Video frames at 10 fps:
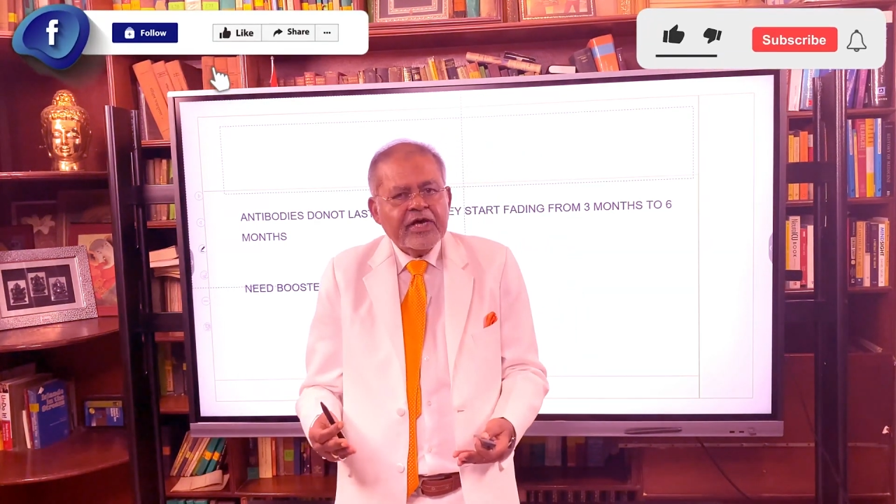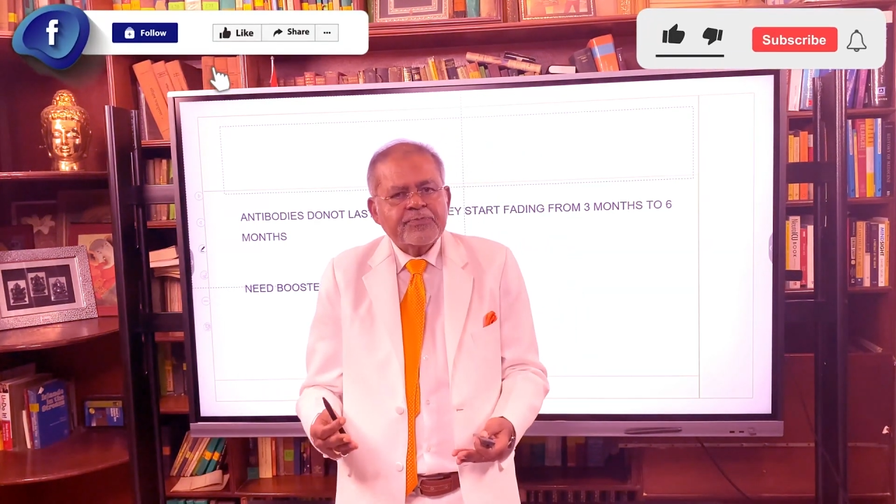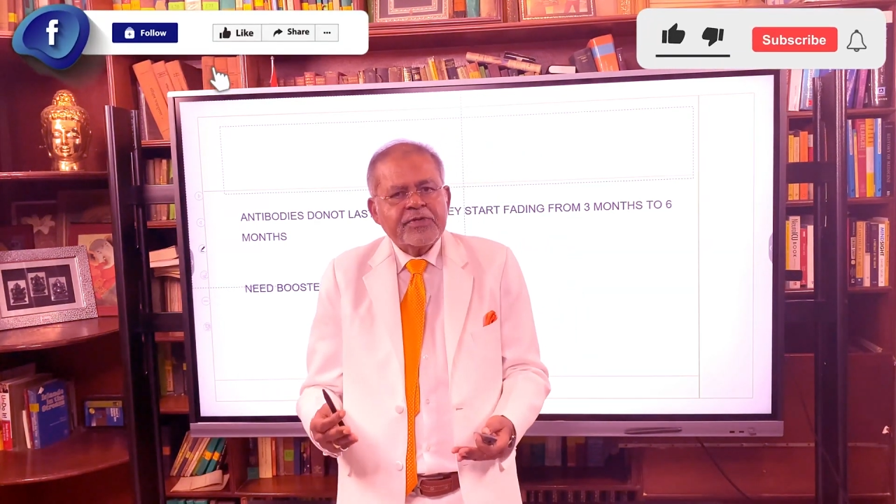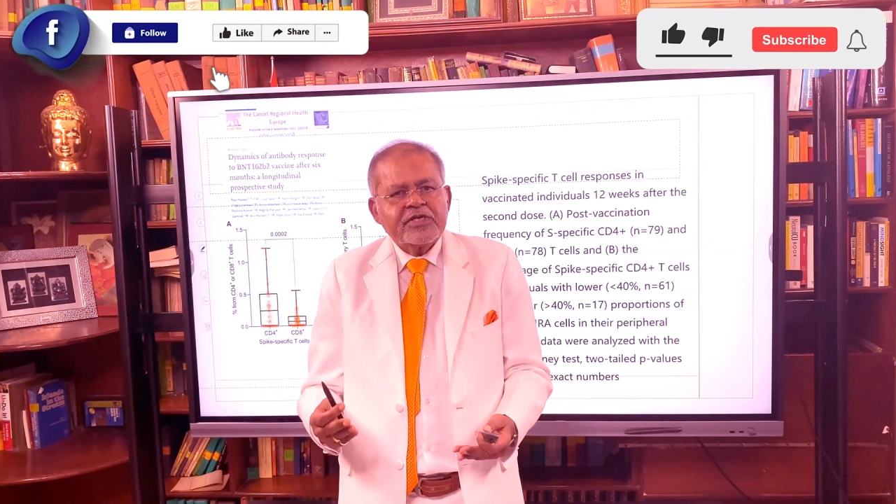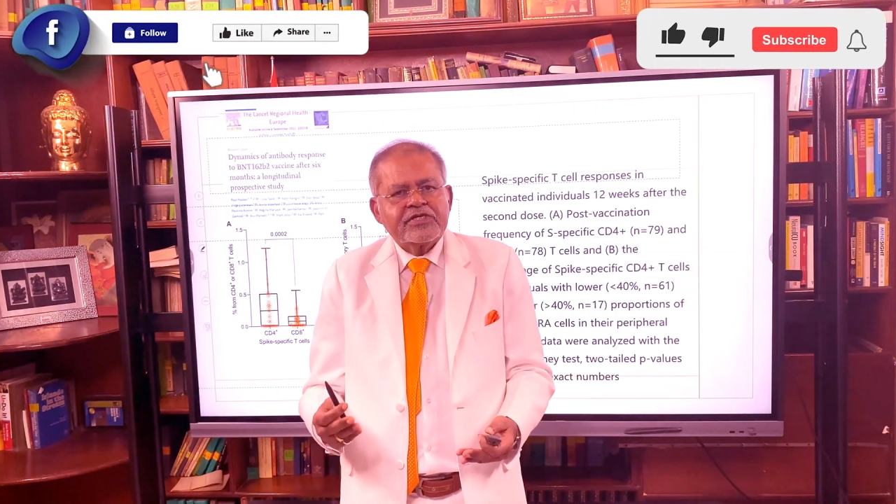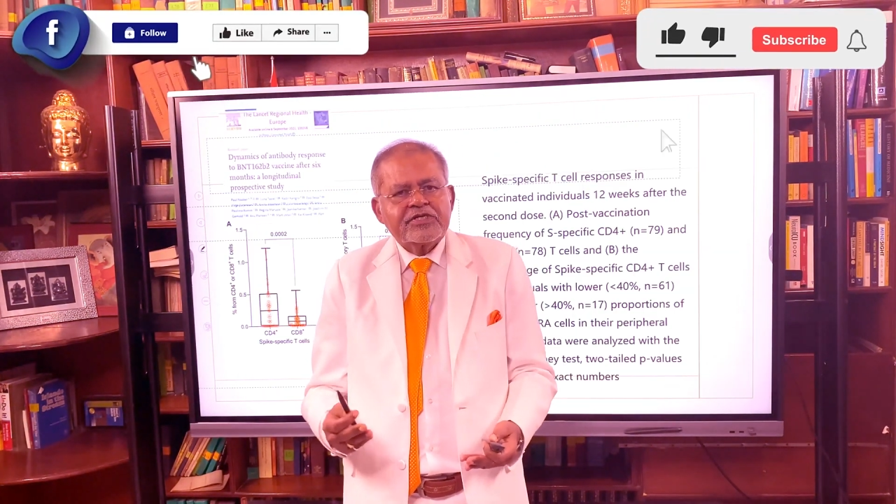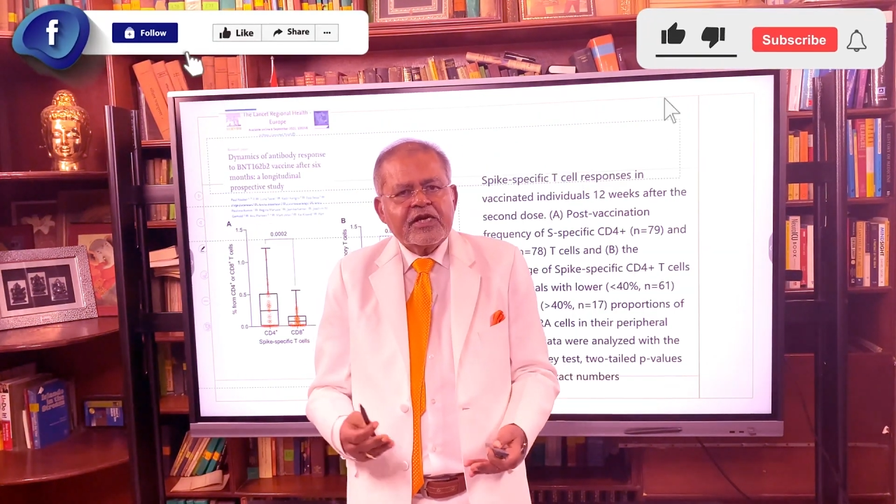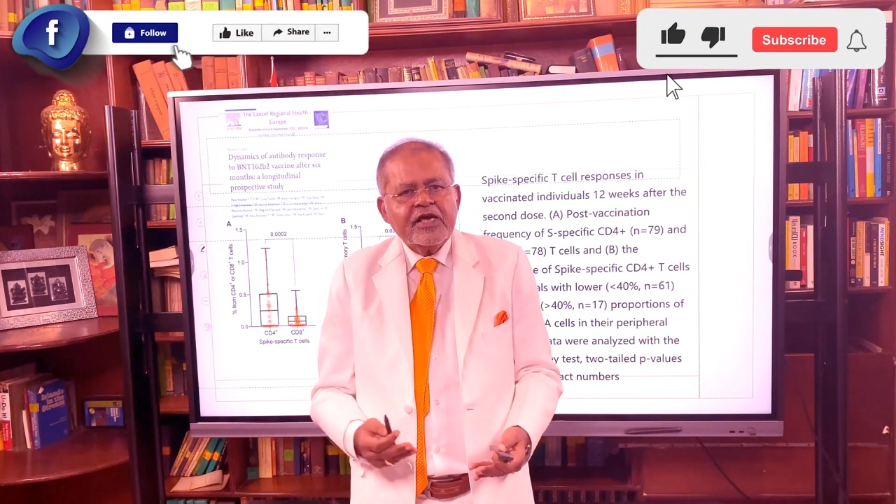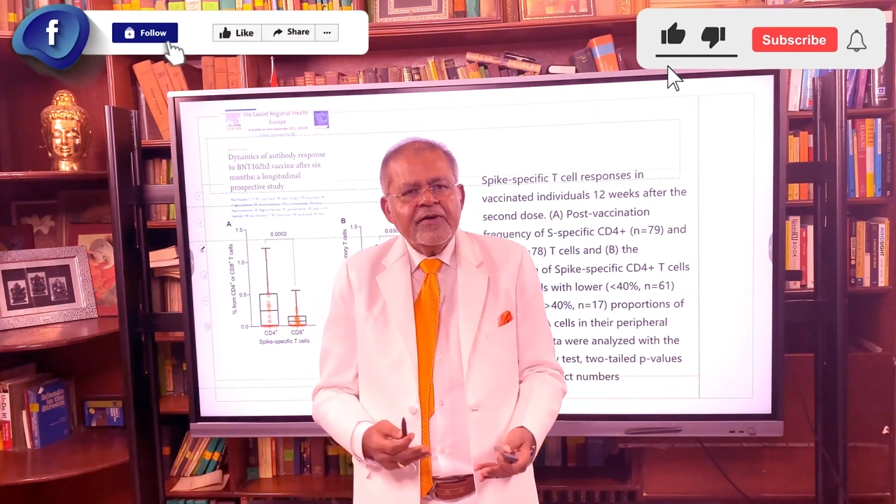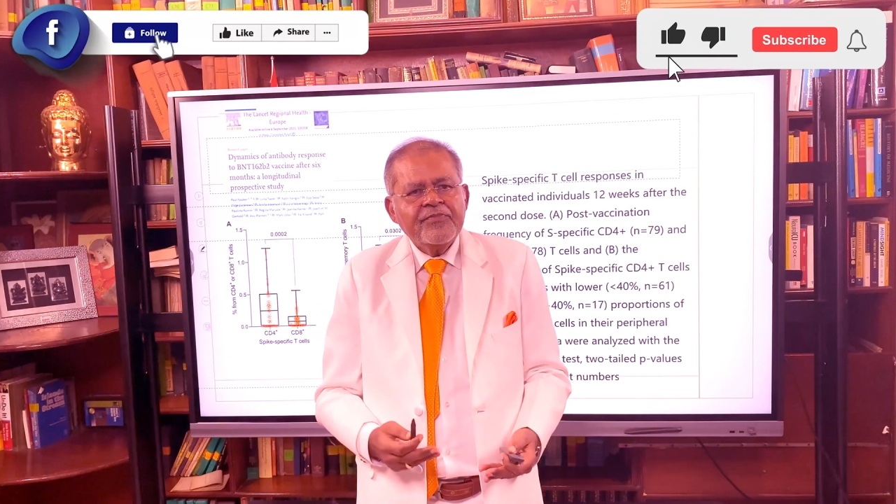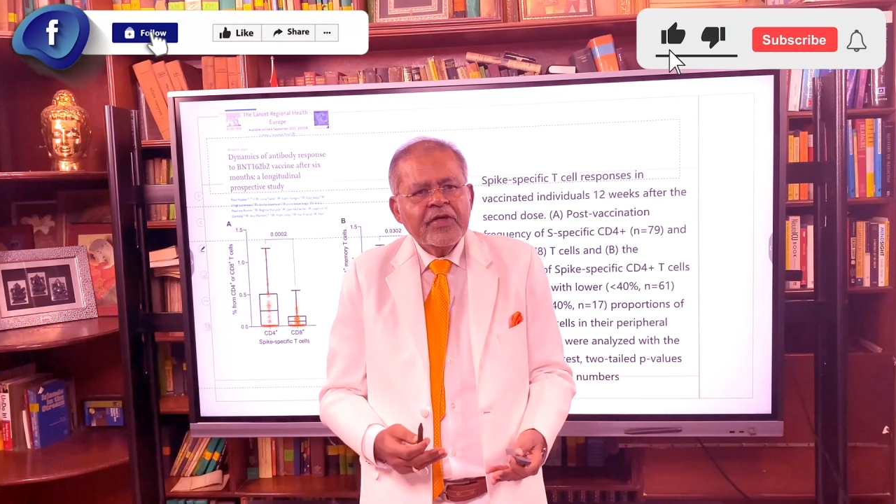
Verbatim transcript: as per this study.